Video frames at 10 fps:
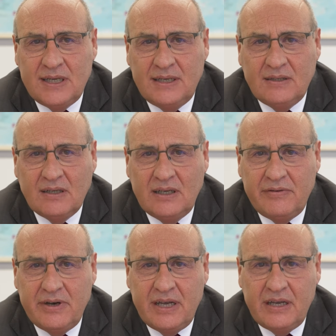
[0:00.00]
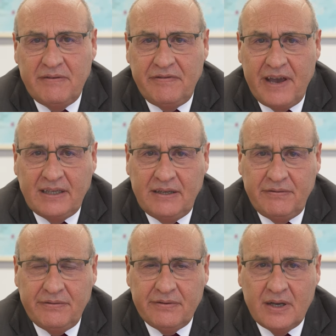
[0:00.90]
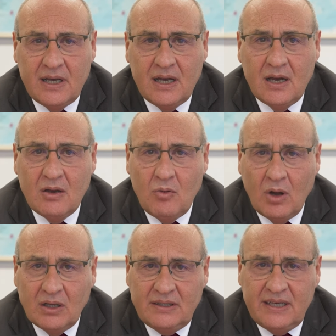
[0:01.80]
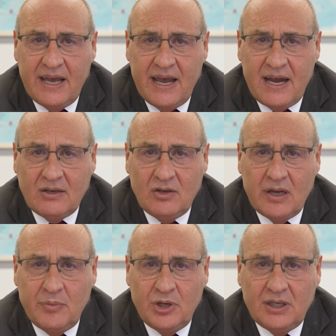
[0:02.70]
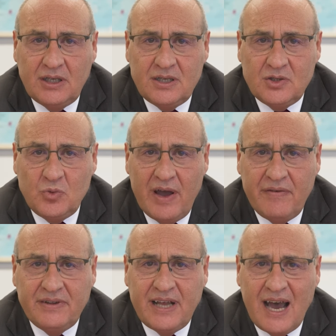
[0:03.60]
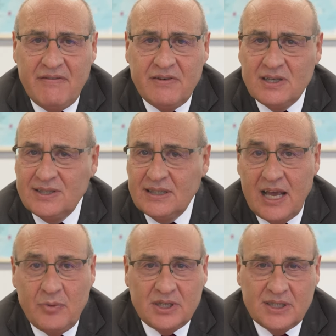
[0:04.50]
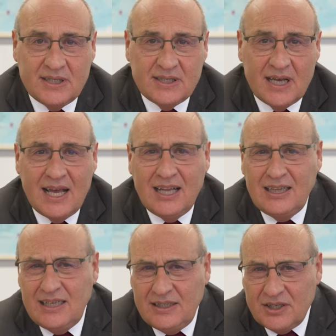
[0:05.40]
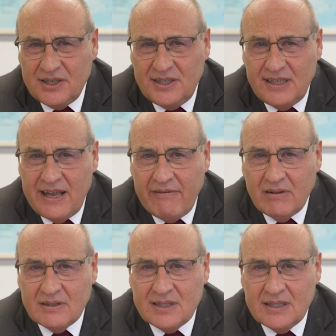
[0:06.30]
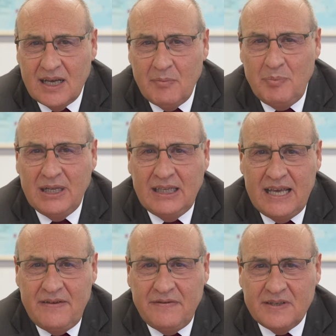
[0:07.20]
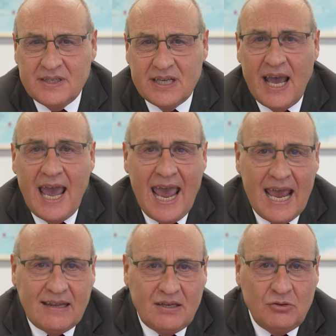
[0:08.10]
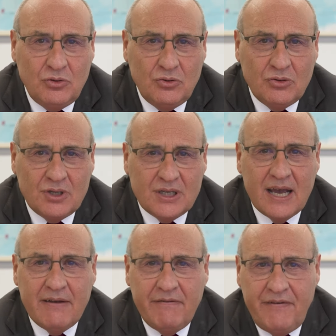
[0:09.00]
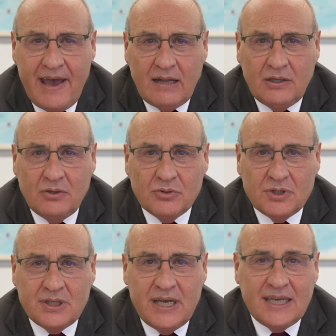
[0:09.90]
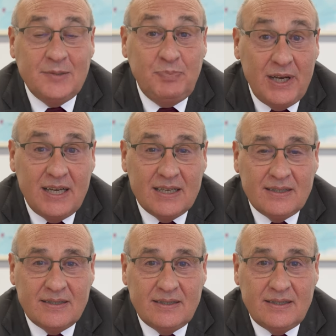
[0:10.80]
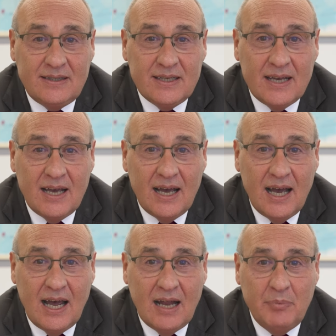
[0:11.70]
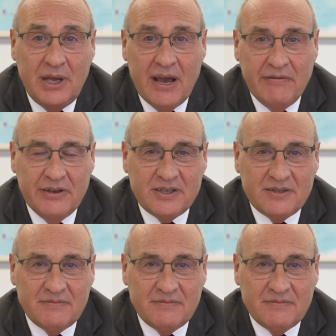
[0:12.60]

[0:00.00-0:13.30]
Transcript: in delivering effective, quality care to communities who have diverse languages, literacy levels, beliefs, attitudes, values, experiences, and behaviors.